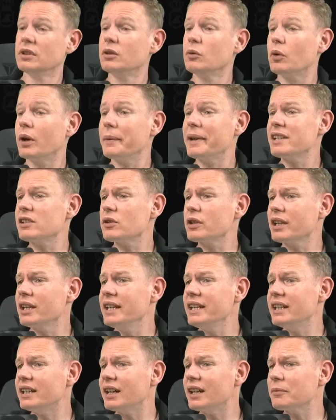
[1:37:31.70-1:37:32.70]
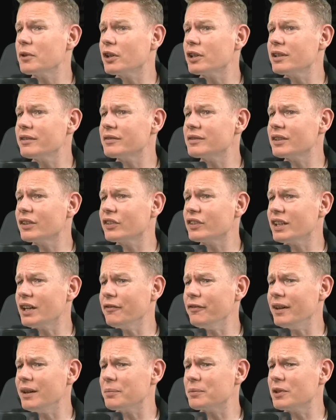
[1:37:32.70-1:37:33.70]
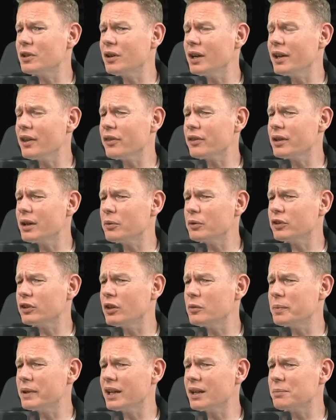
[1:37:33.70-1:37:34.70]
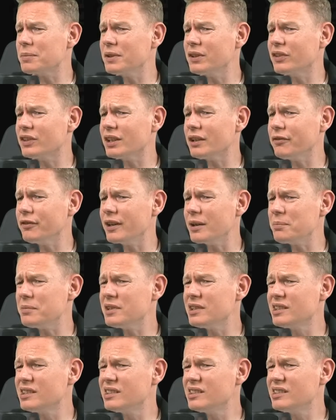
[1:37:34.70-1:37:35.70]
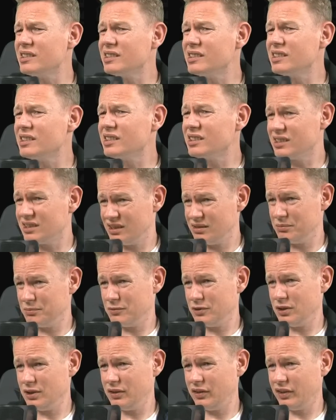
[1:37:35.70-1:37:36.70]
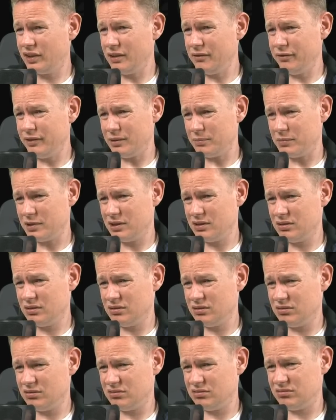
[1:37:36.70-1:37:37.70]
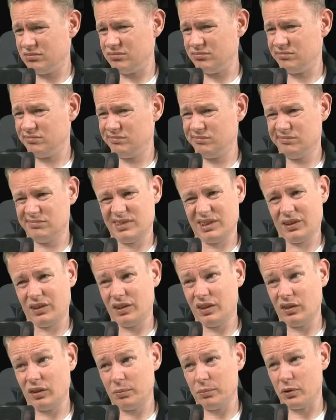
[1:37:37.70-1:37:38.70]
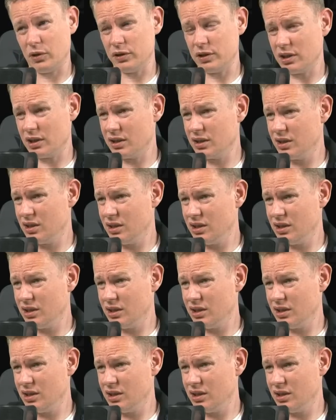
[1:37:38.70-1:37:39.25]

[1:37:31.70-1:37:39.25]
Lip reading: What am I doing here? I'm not even stuff up. No, I was hoping I'd be stuff up. Not stuff up. It's disappointing.